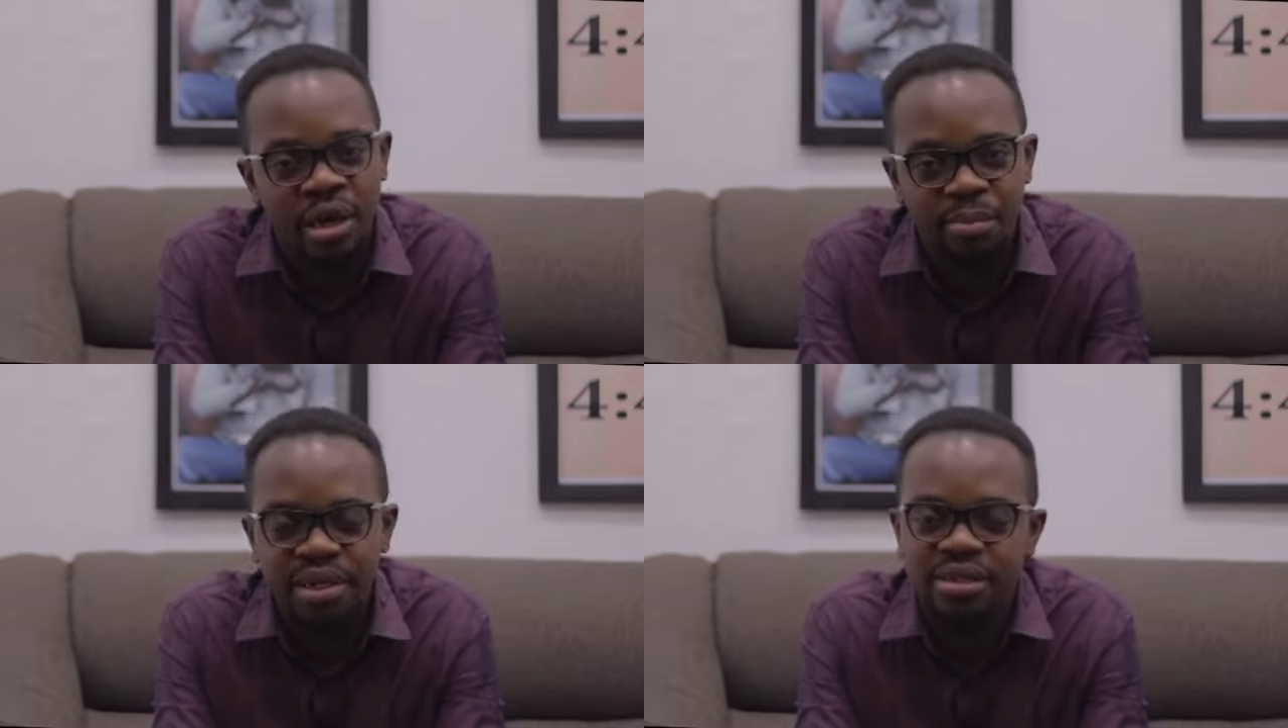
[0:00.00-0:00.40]

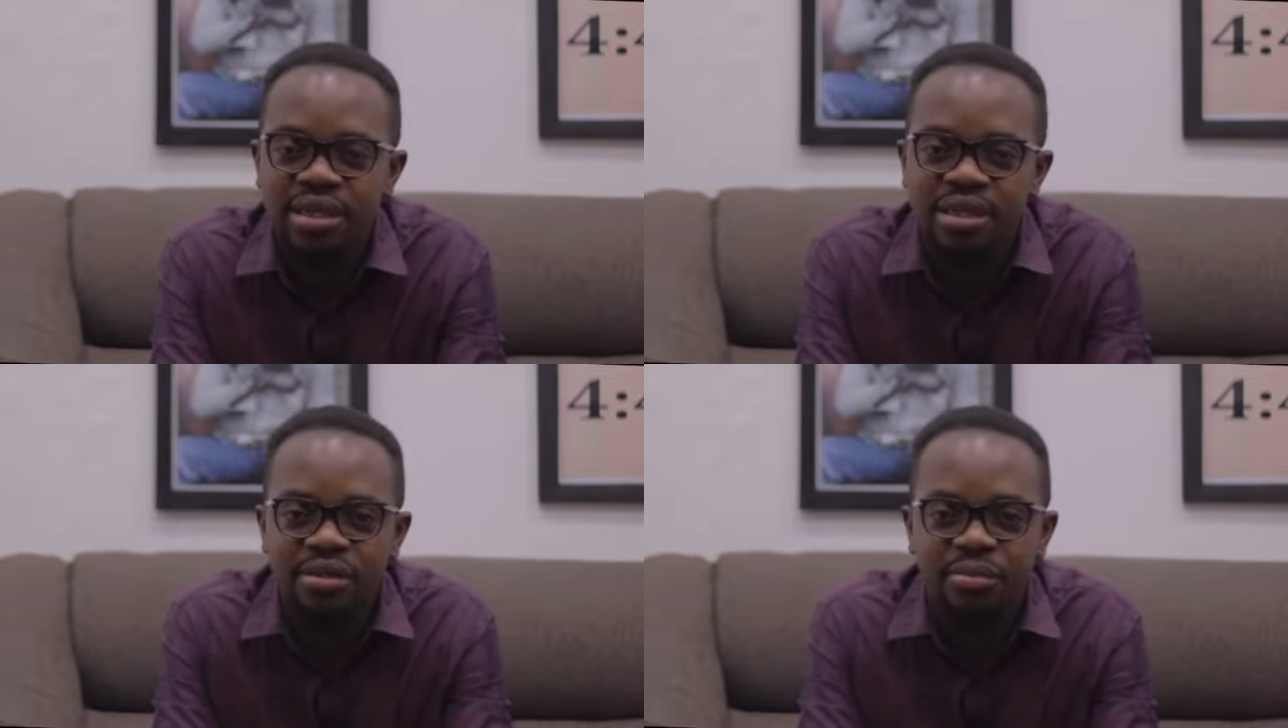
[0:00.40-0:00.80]
And
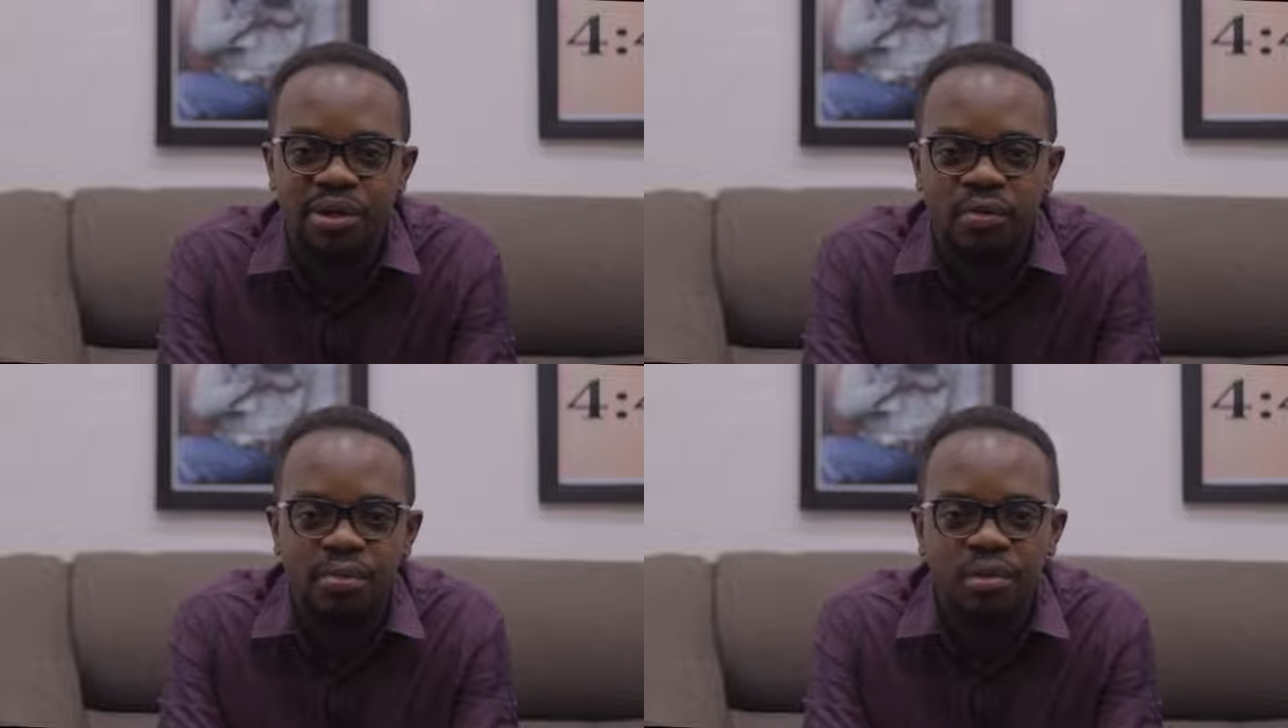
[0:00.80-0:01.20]
please get
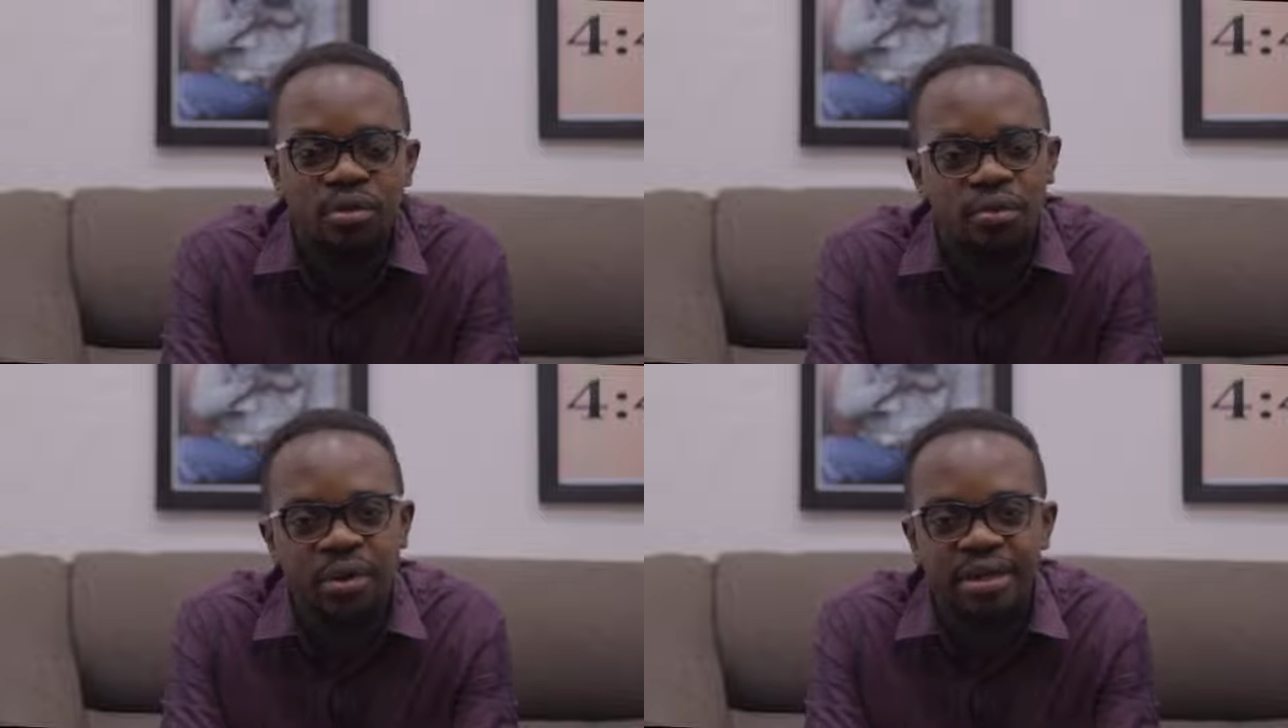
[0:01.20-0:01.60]
some help
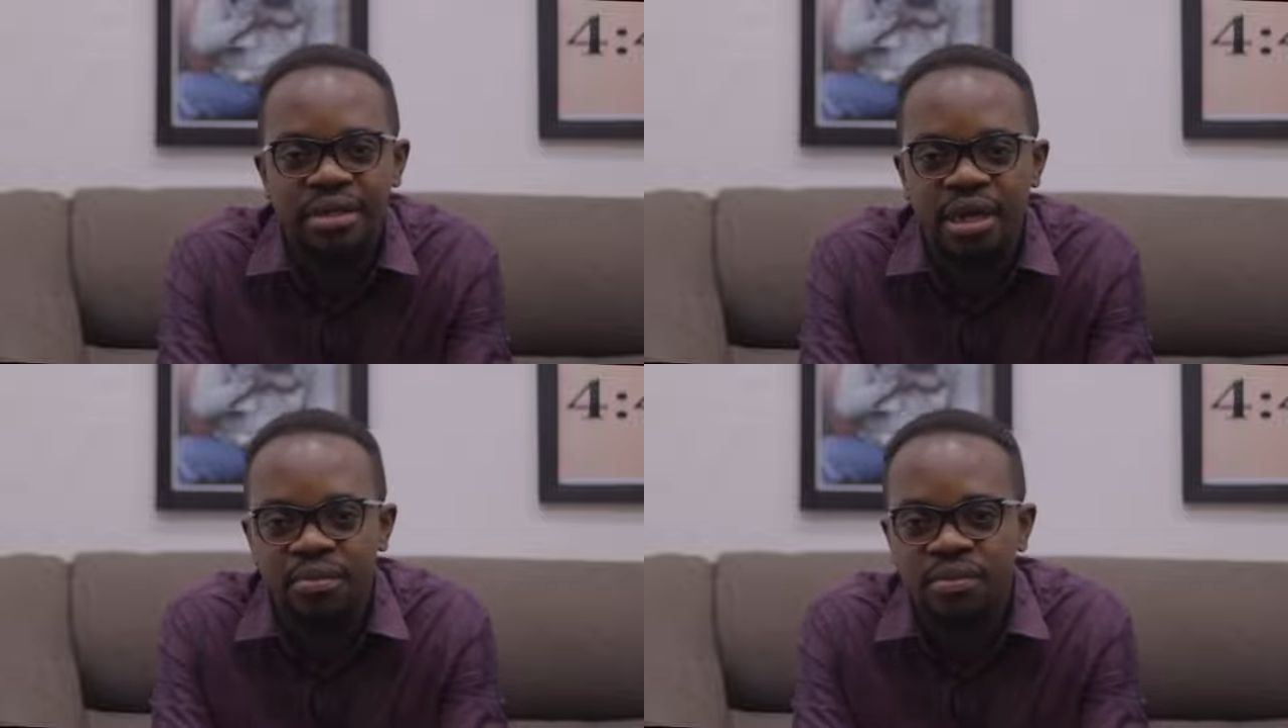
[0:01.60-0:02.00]
one
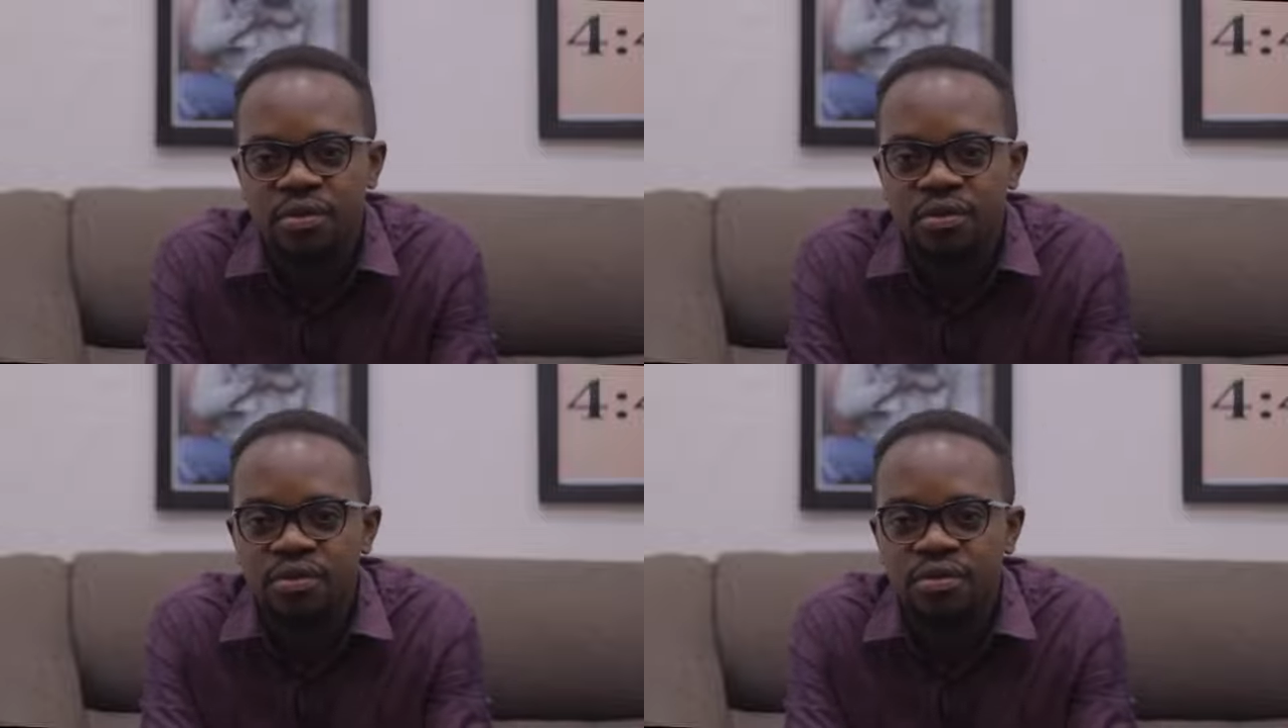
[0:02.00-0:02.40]

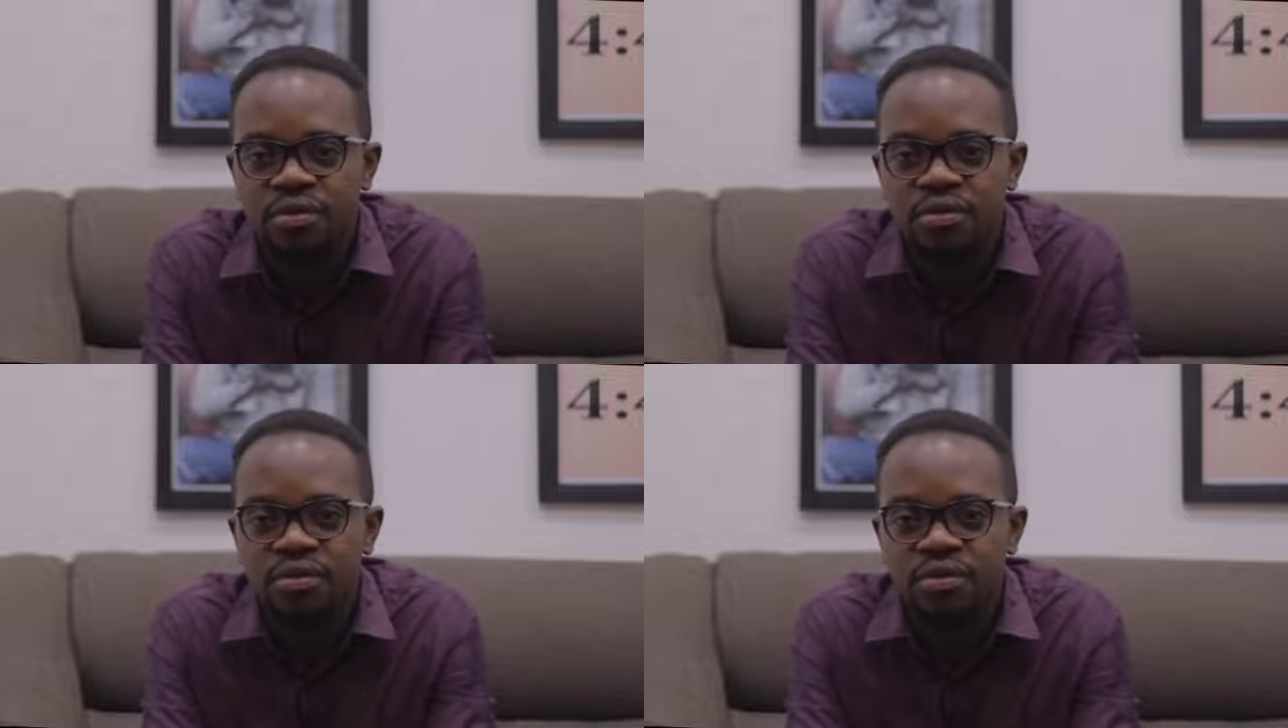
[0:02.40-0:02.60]
time.